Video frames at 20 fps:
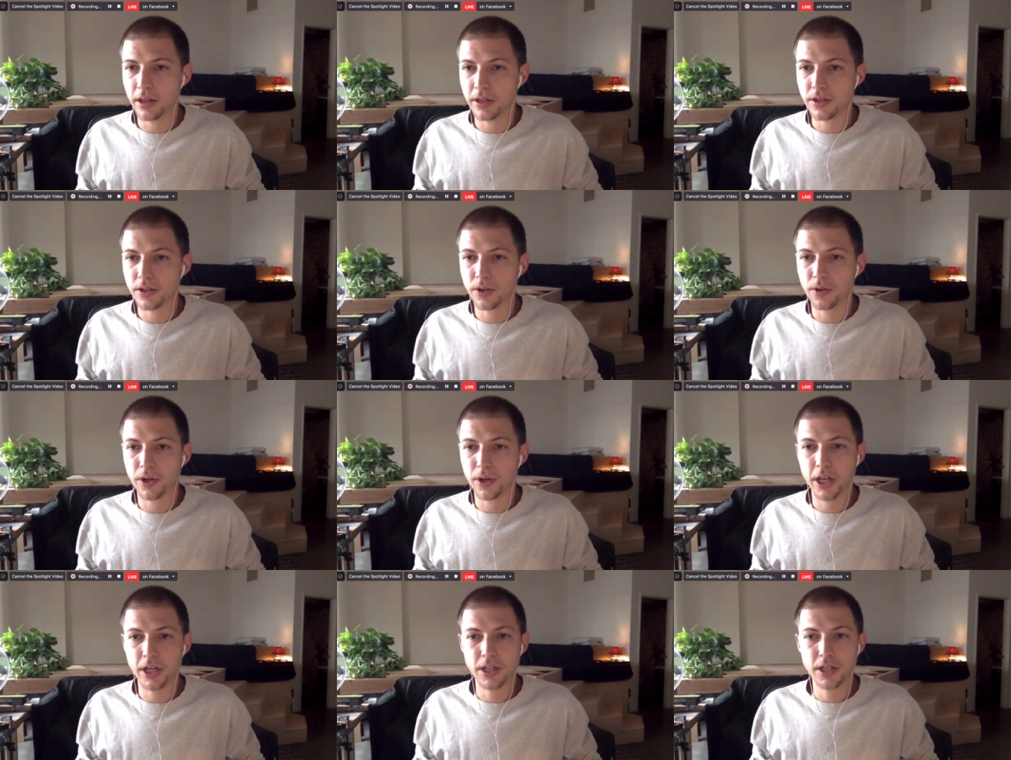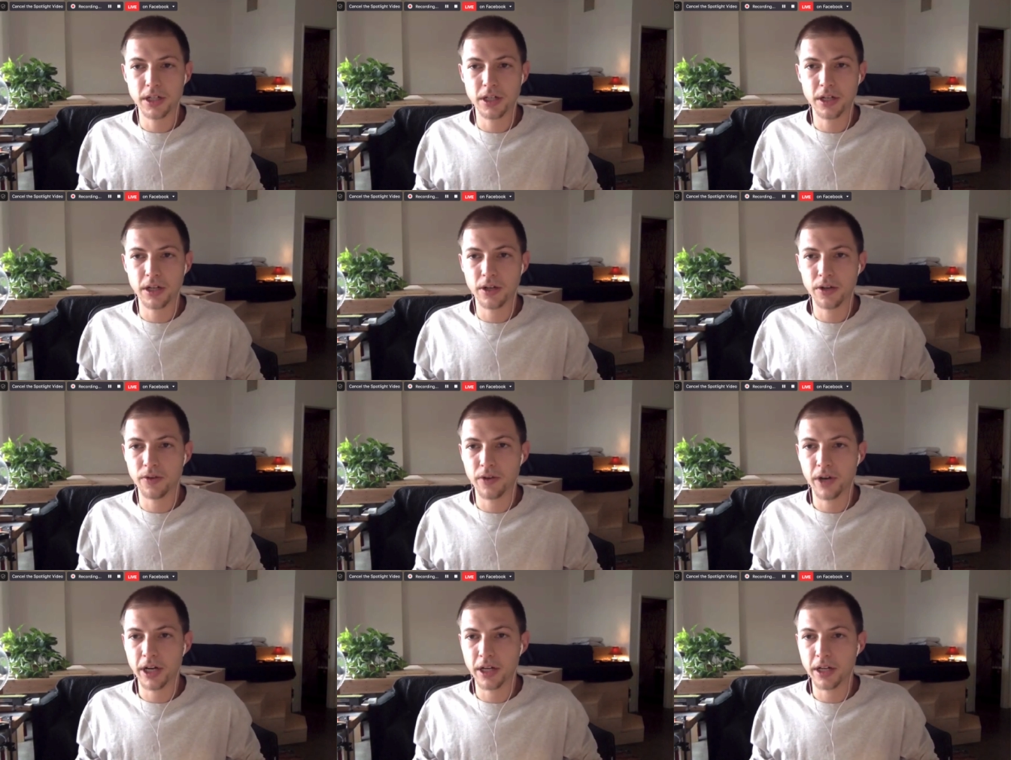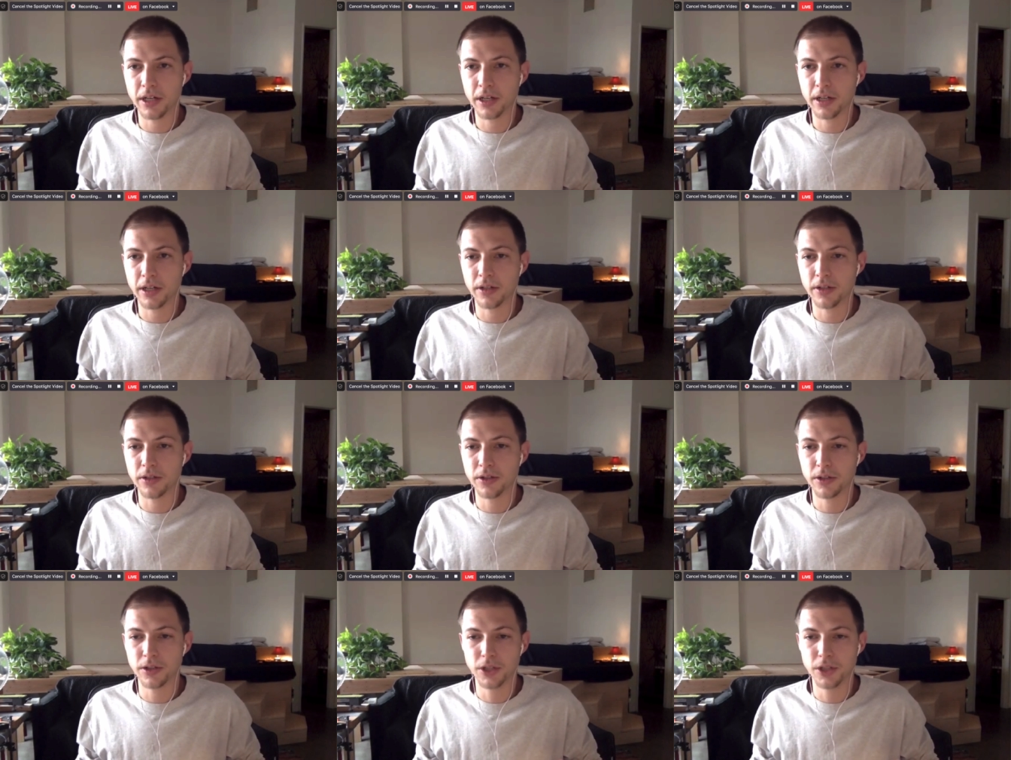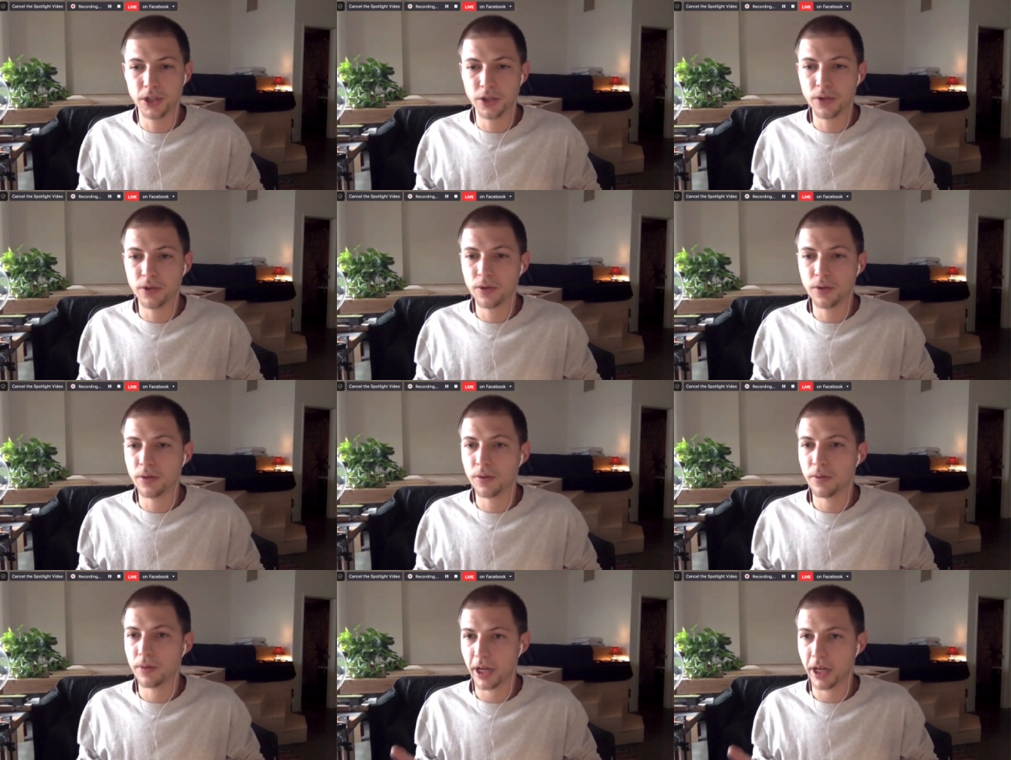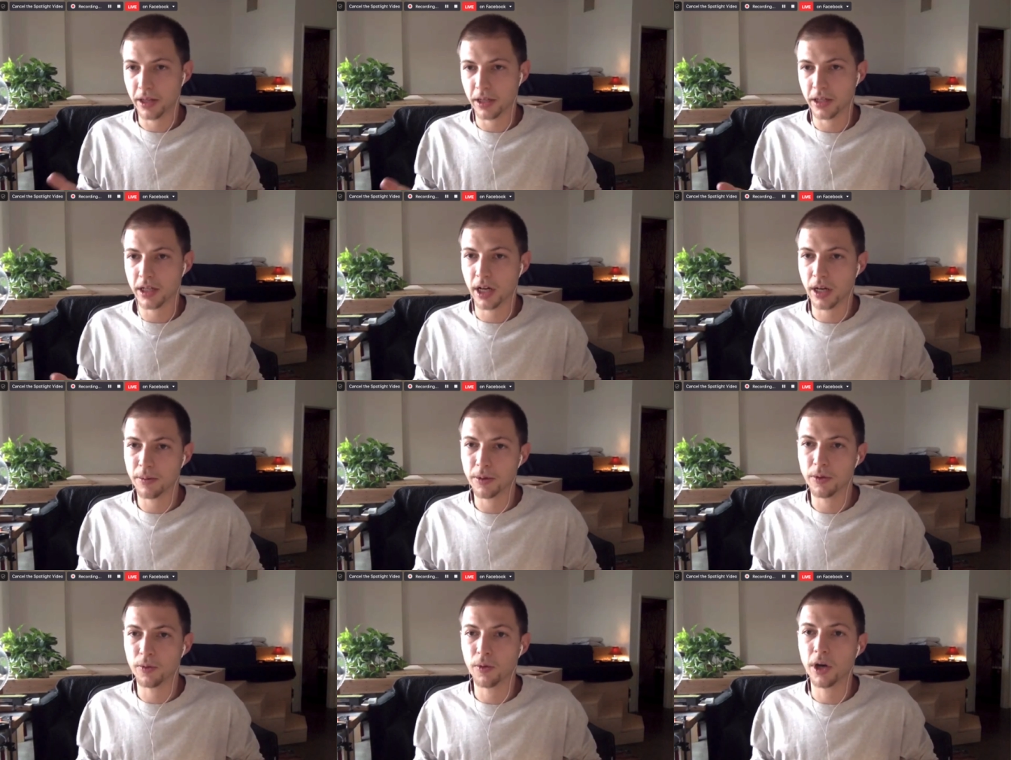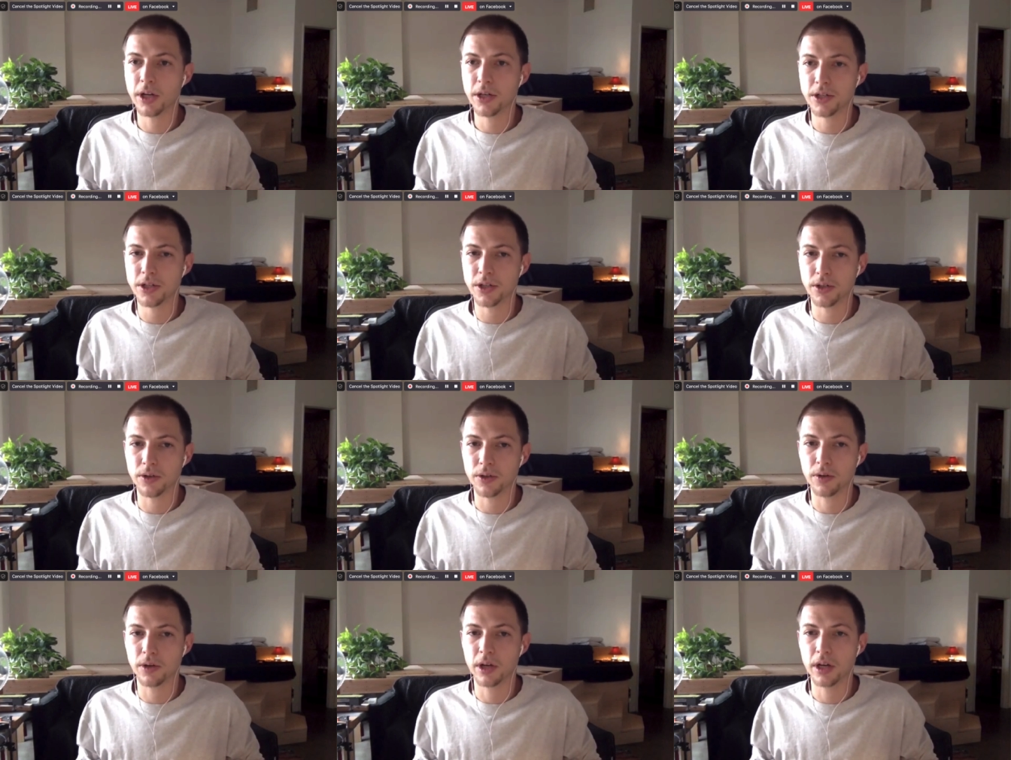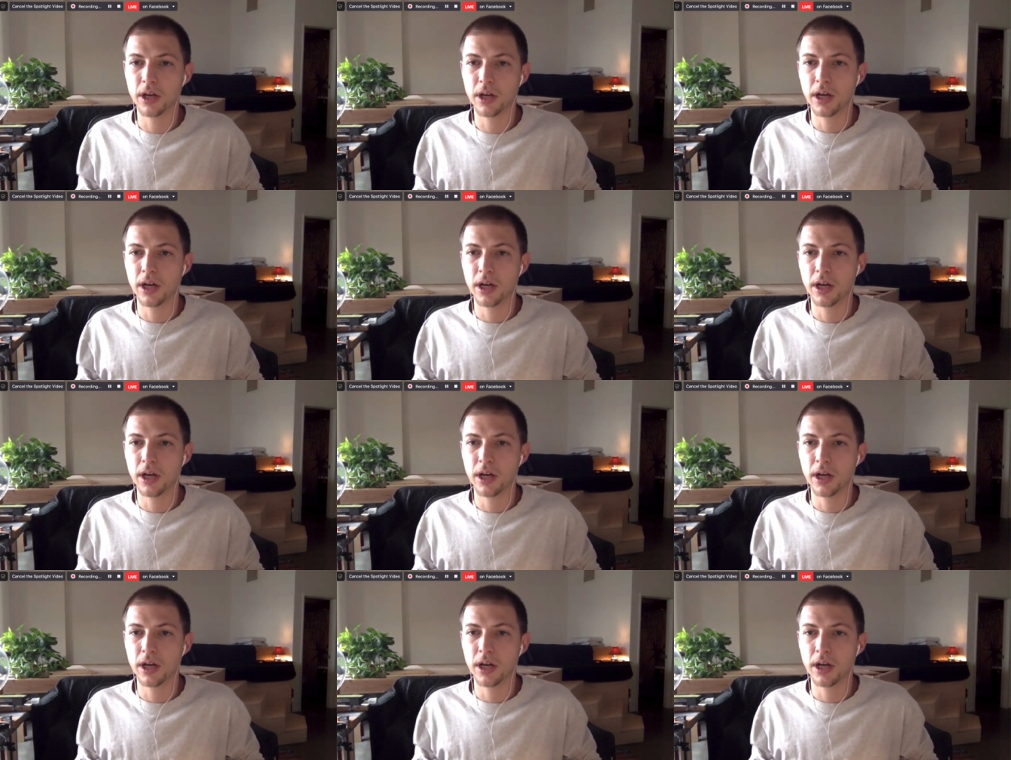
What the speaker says: this location and ready to shoot at the time you want to,